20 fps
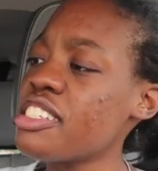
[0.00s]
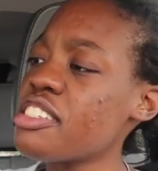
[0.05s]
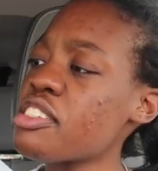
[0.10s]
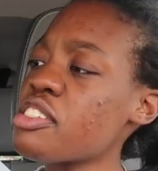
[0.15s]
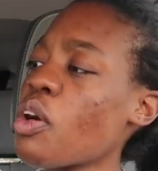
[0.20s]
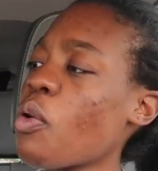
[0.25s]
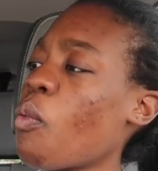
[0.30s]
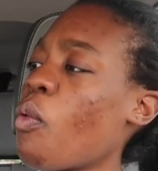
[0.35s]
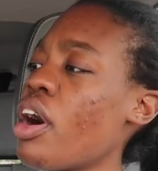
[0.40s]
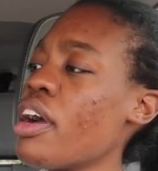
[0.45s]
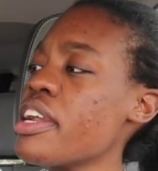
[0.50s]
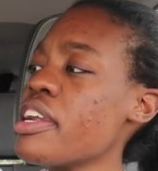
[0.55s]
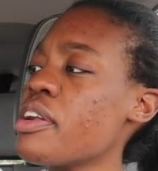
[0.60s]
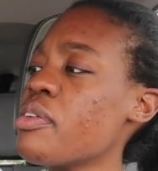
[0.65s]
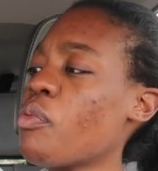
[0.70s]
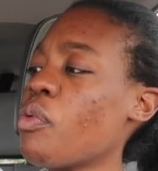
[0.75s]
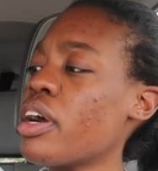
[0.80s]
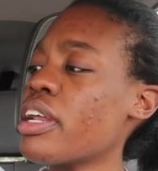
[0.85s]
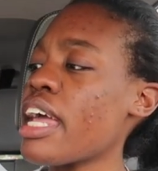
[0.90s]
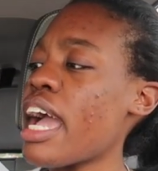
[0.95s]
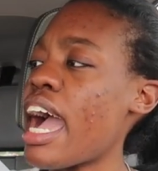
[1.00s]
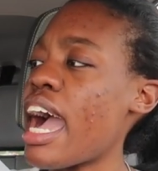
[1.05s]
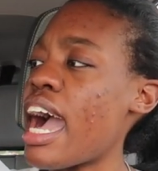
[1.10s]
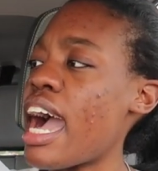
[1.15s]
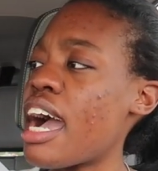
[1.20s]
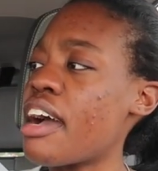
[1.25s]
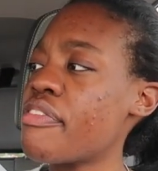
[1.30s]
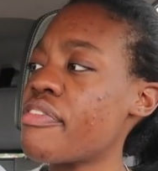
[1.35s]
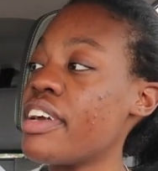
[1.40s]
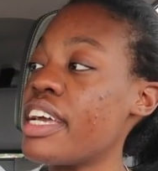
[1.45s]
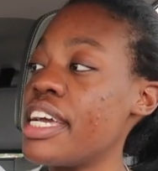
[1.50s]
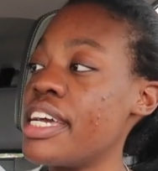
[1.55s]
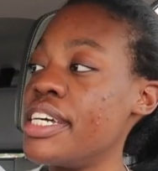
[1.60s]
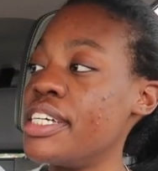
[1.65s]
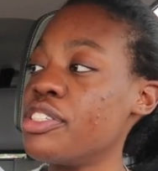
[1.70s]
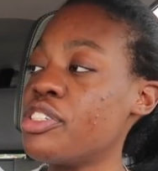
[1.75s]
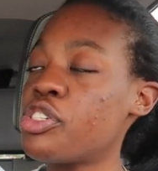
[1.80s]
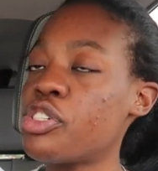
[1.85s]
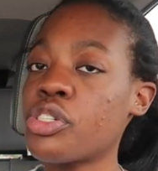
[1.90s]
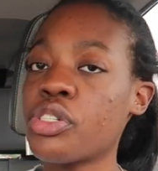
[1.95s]
This is a one and one half
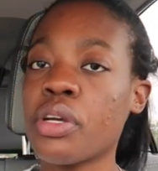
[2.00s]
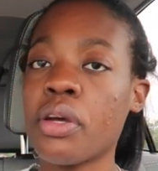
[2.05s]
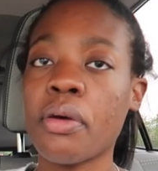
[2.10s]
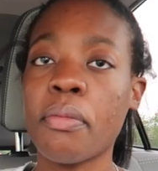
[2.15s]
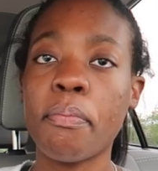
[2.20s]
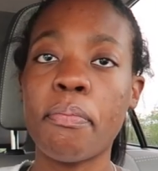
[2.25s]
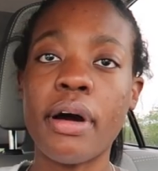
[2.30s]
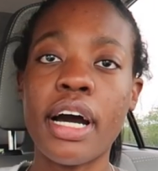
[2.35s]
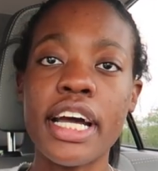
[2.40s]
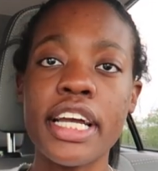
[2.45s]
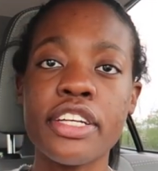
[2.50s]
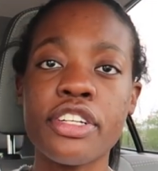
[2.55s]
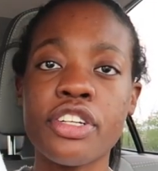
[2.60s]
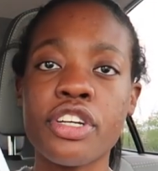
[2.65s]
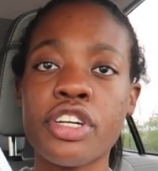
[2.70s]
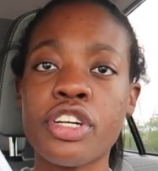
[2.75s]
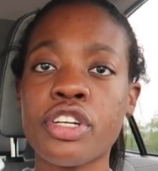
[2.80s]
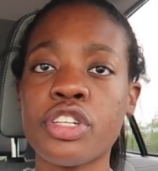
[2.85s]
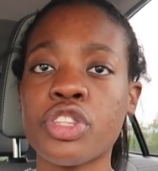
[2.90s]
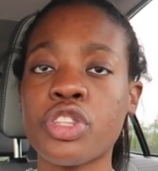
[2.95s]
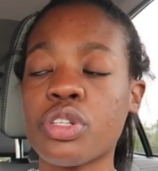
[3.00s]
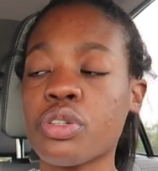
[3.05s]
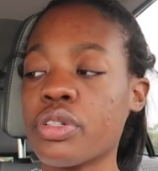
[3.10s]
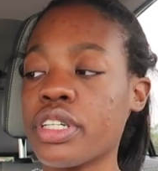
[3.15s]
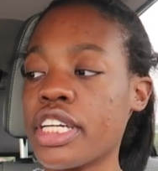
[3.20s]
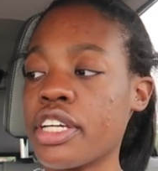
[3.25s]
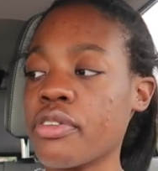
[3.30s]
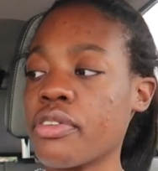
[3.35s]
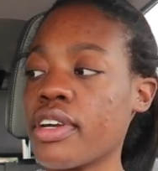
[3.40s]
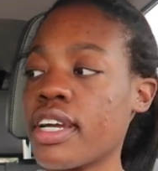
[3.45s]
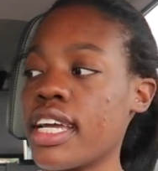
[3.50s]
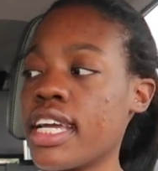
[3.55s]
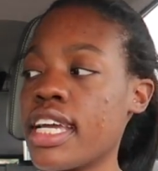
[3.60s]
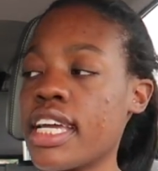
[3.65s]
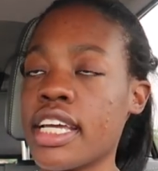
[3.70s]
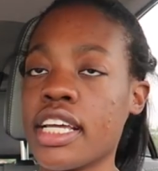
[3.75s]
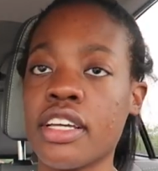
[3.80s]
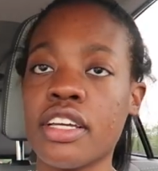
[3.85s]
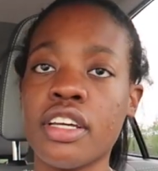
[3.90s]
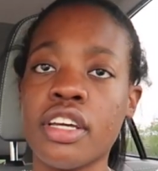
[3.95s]
inch binder, three
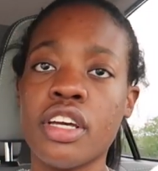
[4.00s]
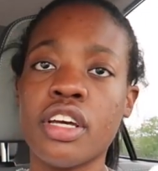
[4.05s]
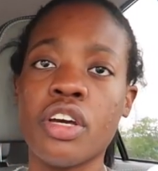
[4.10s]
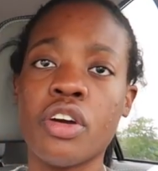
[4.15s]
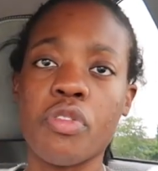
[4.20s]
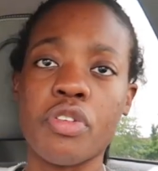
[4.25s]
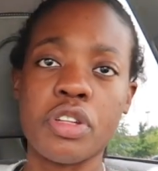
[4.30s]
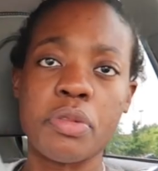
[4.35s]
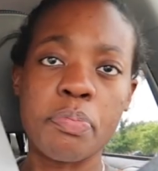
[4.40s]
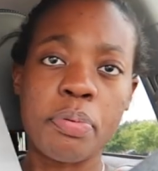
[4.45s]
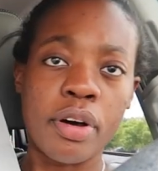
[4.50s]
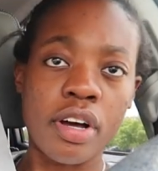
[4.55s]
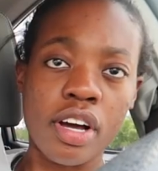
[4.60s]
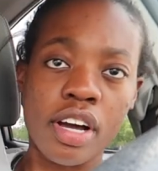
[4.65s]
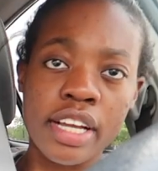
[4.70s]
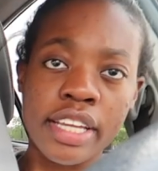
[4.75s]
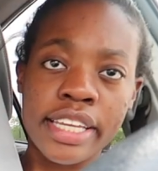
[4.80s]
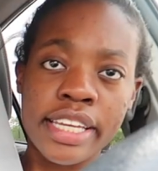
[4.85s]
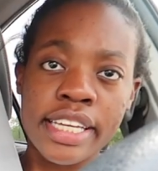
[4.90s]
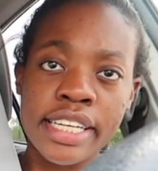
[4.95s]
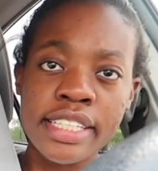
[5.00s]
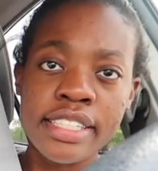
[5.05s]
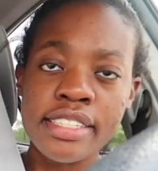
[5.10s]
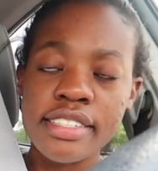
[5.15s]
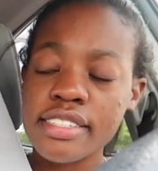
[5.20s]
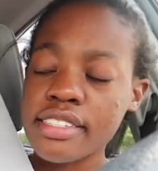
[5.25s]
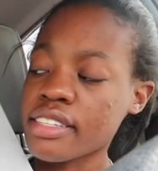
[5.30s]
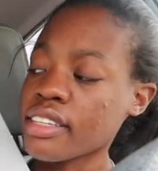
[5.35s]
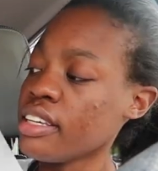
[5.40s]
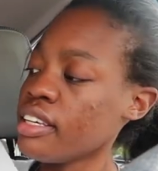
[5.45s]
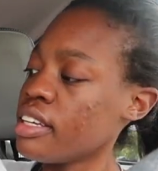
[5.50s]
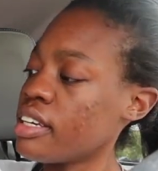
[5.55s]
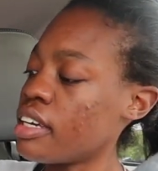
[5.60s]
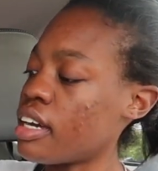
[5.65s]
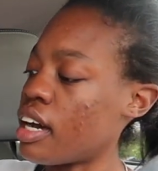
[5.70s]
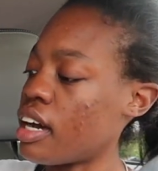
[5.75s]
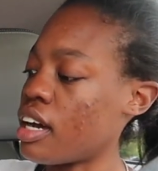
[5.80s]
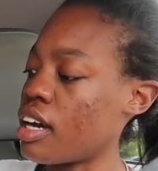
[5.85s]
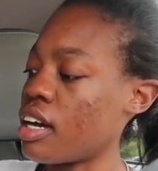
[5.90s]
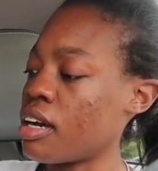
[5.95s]
ring with pockets.
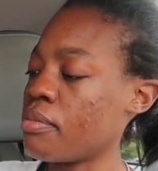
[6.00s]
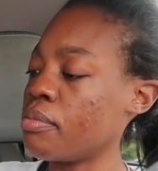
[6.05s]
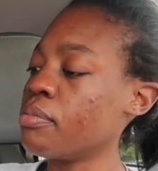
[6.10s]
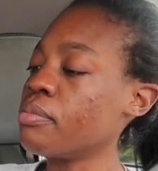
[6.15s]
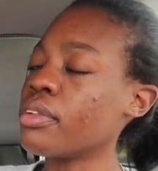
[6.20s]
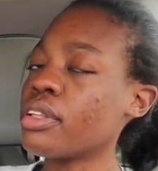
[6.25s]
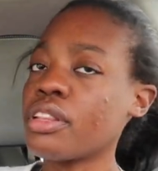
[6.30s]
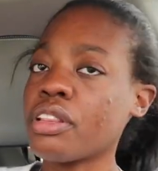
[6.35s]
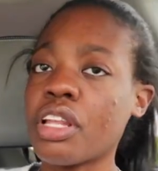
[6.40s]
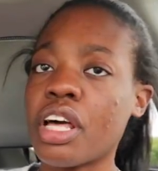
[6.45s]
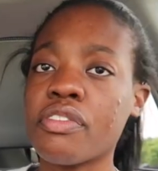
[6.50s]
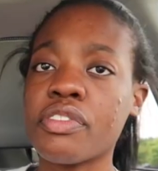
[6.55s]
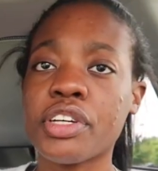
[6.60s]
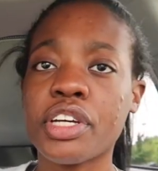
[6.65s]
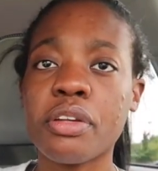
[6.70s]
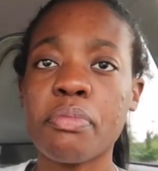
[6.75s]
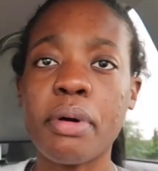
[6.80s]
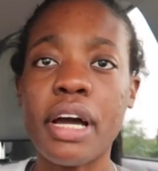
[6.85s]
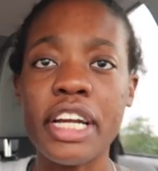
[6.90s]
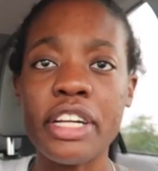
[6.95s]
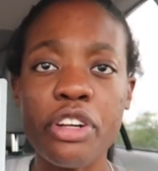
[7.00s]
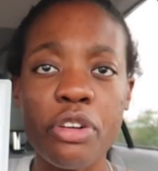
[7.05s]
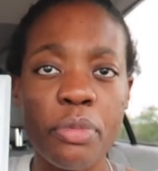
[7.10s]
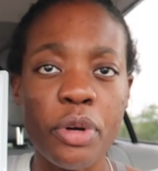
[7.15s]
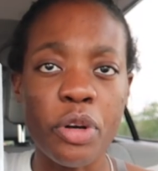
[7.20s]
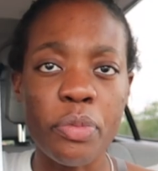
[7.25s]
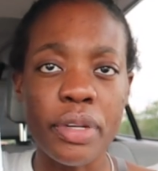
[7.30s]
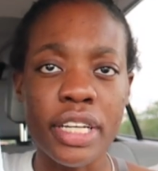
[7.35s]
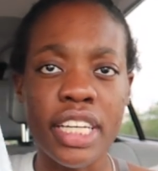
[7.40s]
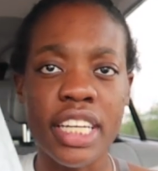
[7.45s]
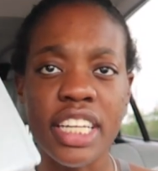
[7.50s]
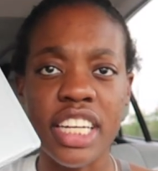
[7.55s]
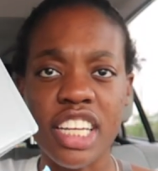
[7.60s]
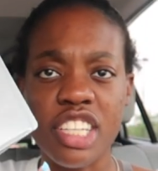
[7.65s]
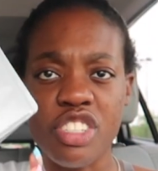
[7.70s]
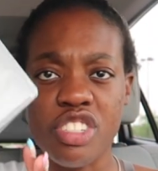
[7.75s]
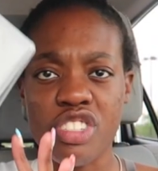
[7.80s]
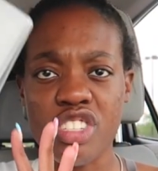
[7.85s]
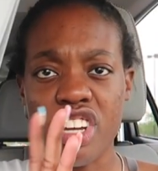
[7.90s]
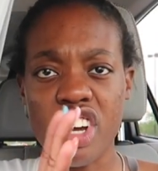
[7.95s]
Um, love a good binder moment, and
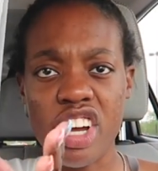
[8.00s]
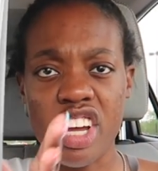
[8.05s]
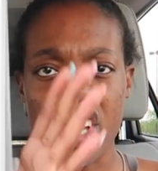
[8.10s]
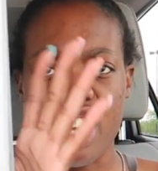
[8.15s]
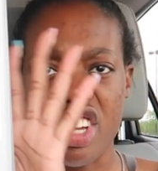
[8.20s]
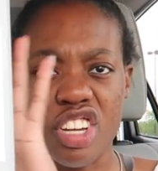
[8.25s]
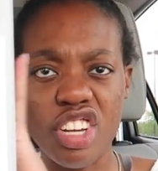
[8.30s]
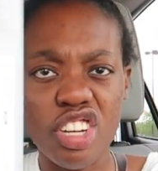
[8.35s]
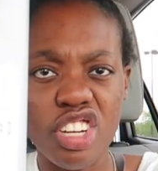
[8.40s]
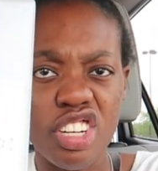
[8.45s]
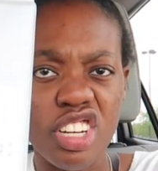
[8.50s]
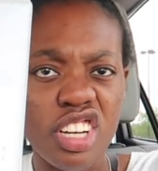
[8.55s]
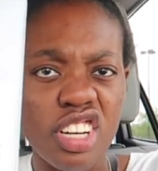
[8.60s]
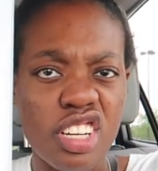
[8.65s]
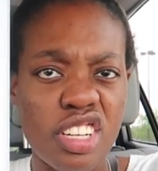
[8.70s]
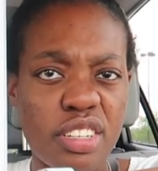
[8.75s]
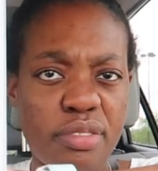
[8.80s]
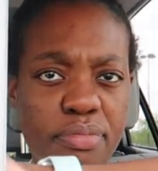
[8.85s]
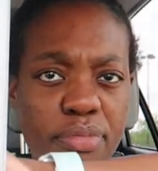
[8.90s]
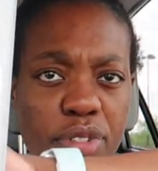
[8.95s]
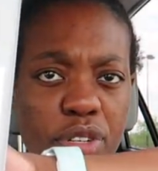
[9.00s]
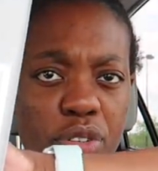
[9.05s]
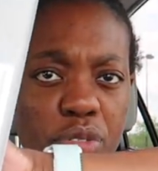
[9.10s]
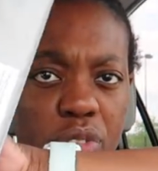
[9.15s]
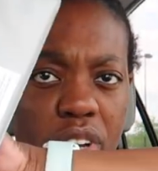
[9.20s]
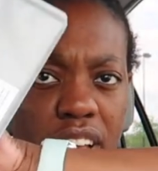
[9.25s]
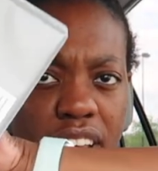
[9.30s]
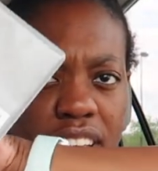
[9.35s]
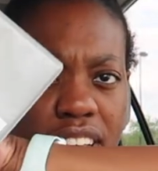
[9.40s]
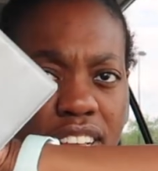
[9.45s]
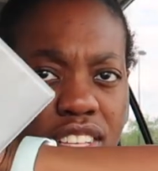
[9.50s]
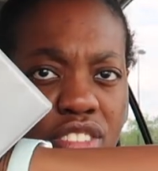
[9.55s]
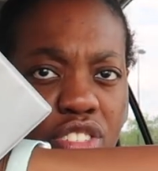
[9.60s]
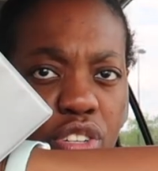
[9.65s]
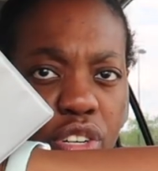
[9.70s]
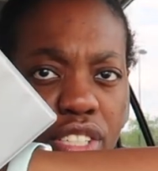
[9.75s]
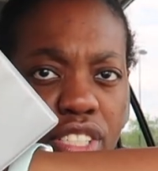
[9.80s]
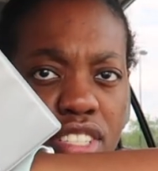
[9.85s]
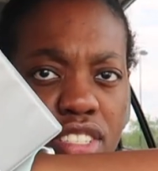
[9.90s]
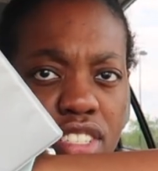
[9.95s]
I just got, um, gray.
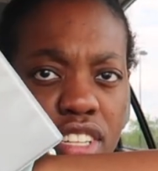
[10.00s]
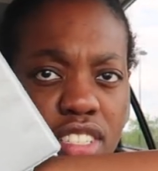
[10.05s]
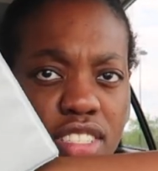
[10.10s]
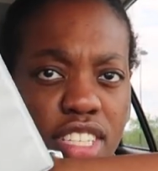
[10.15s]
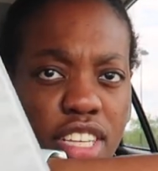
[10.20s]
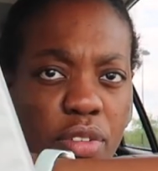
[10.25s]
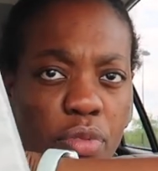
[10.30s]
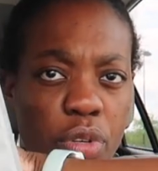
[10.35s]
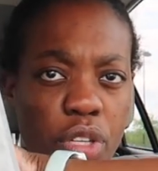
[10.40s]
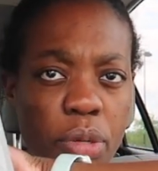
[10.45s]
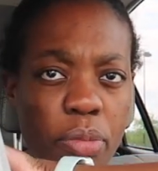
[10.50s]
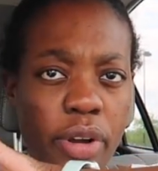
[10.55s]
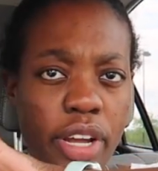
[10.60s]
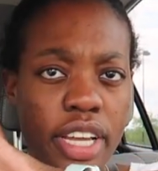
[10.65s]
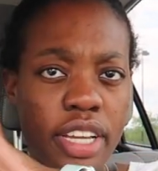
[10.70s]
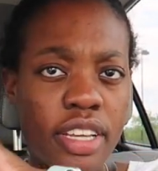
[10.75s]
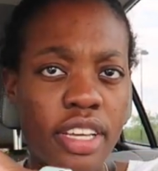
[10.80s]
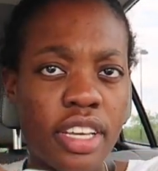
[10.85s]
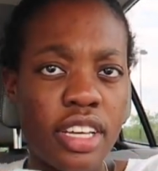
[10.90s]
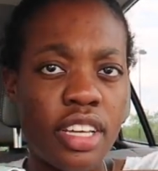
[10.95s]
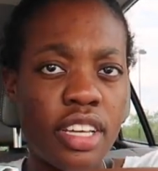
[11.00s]
Sorry, this sounds like really bright.